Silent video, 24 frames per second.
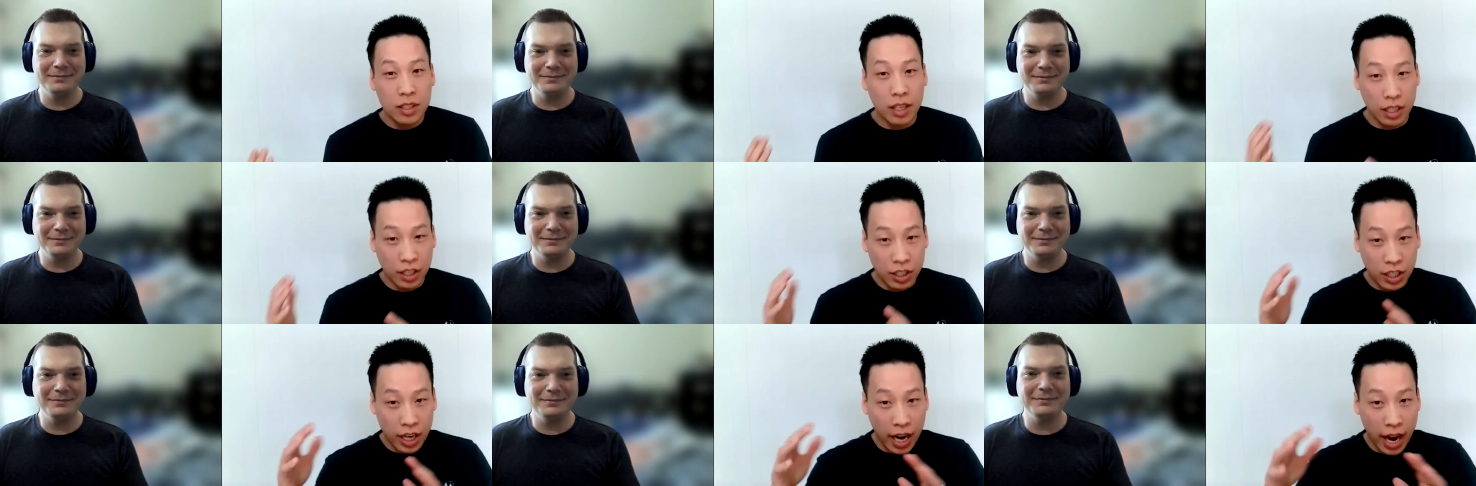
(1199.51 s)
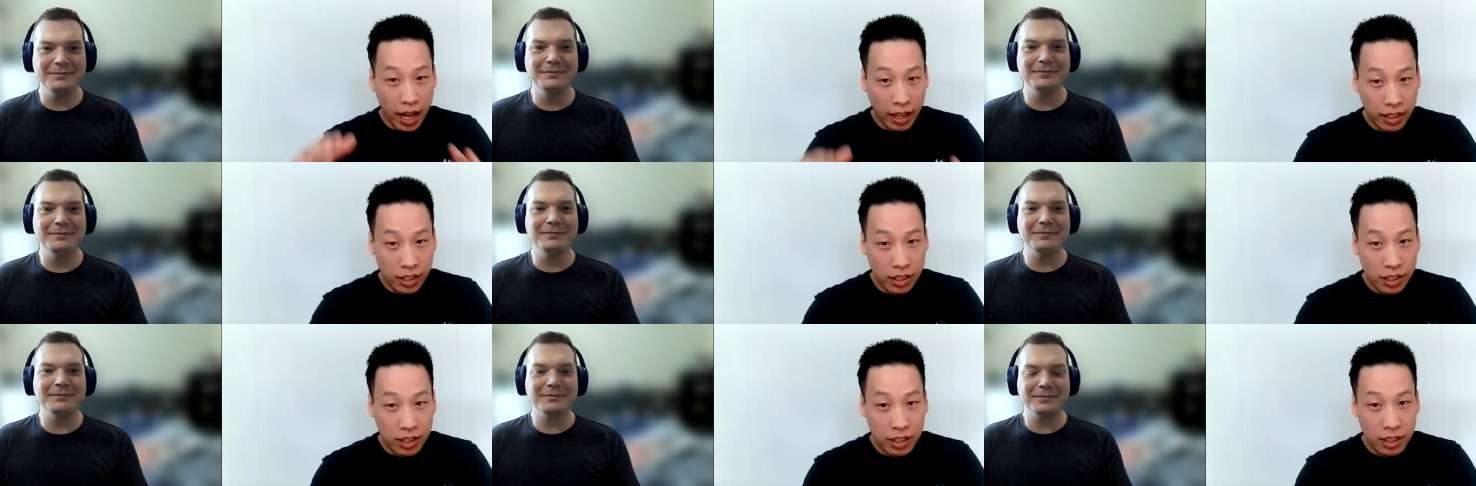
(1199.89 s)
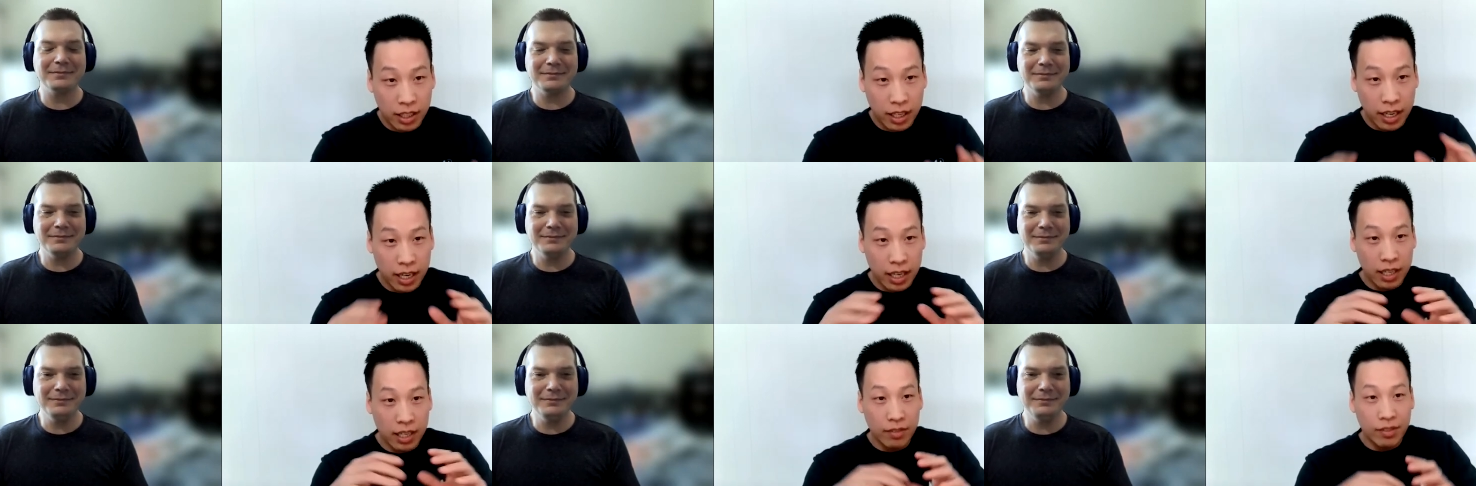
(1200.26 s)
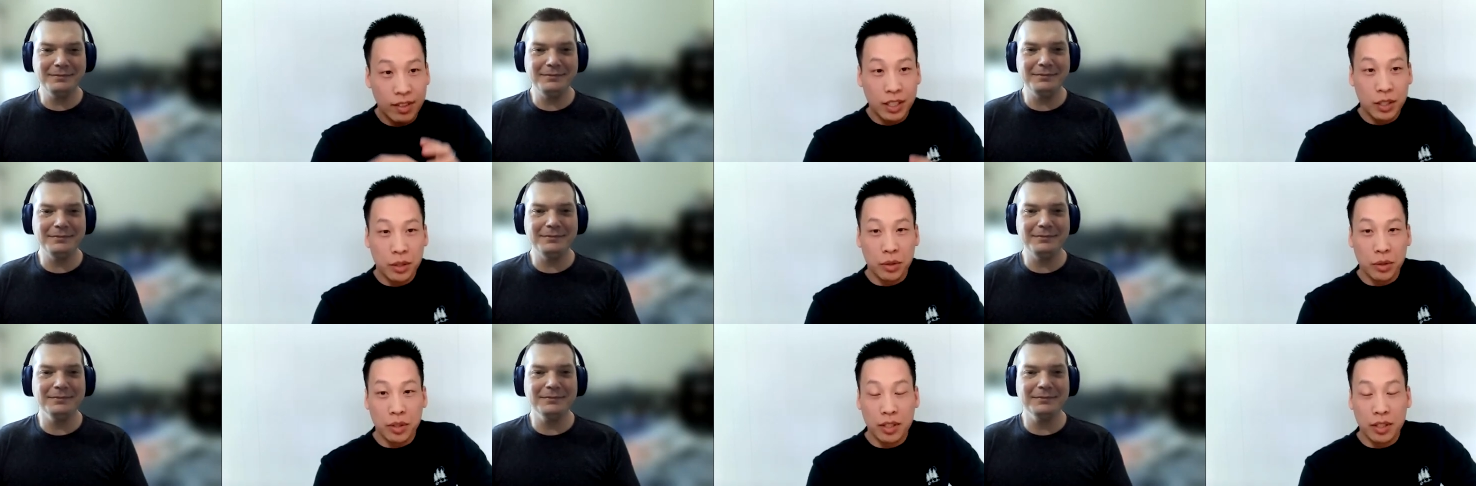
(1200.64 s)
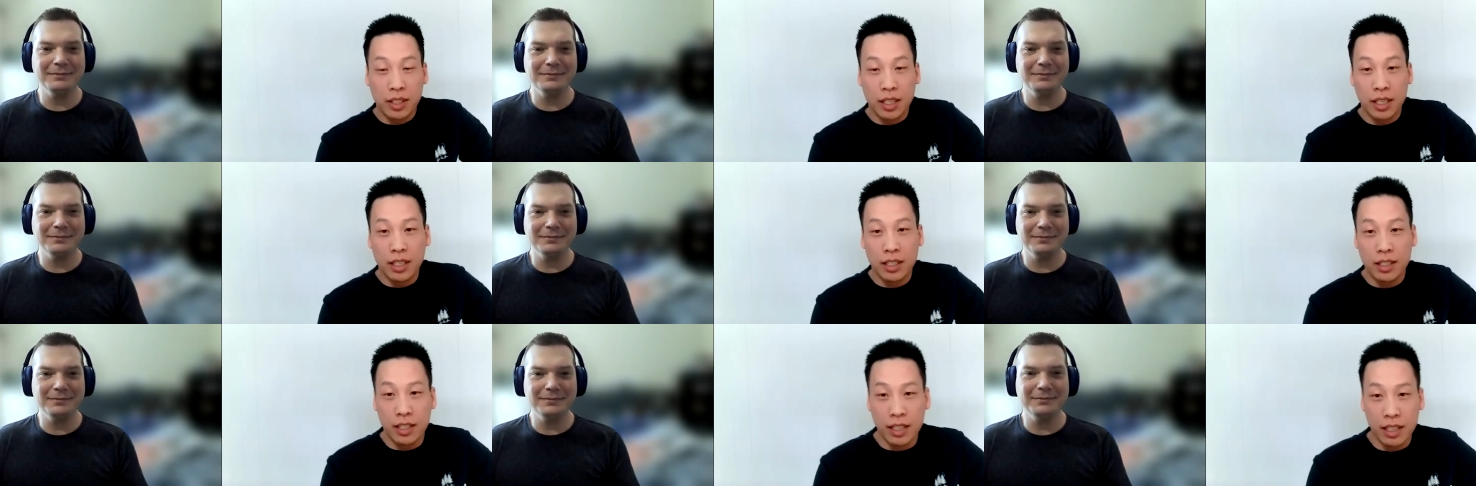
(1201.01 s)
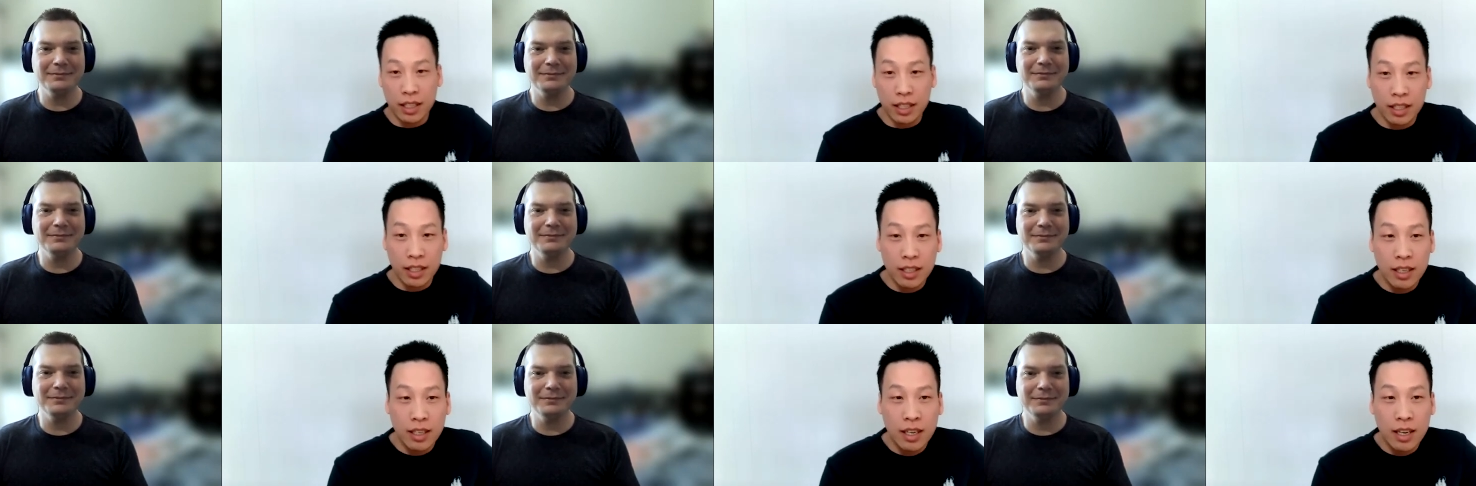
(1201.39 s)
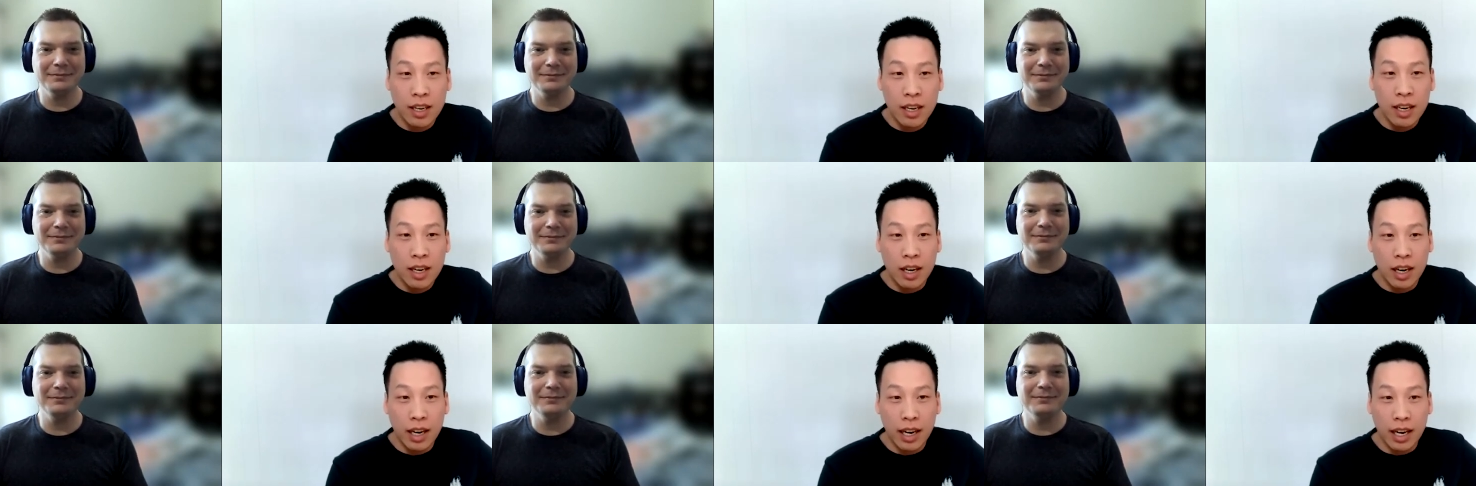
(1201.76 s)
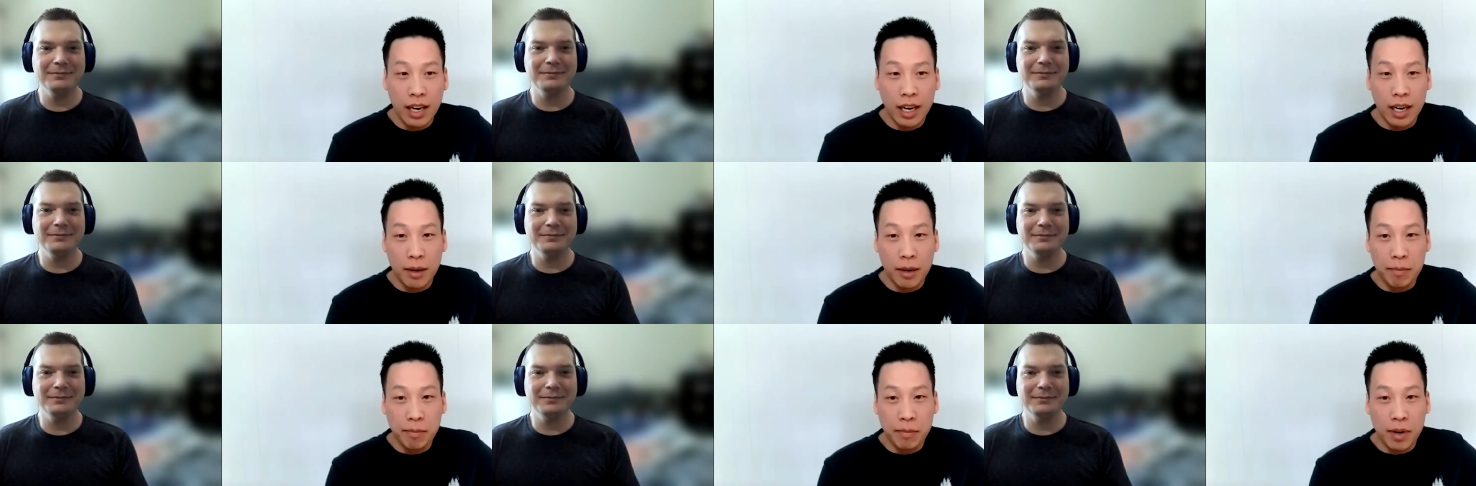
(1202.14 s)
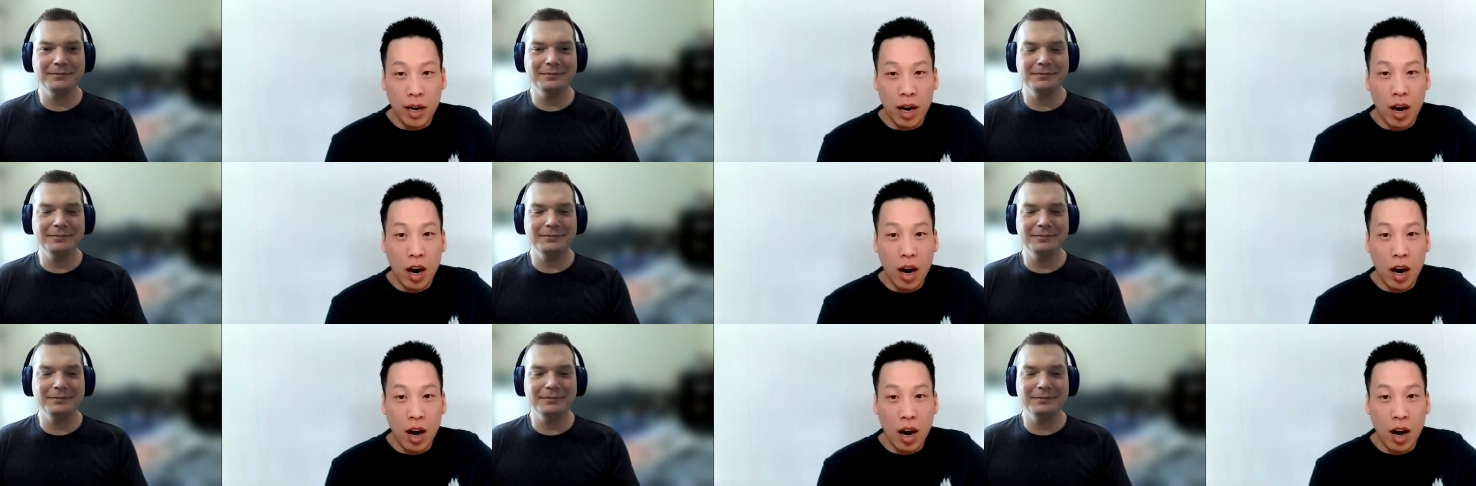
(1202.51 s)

Speaker 1: to challenge the individual citizen um,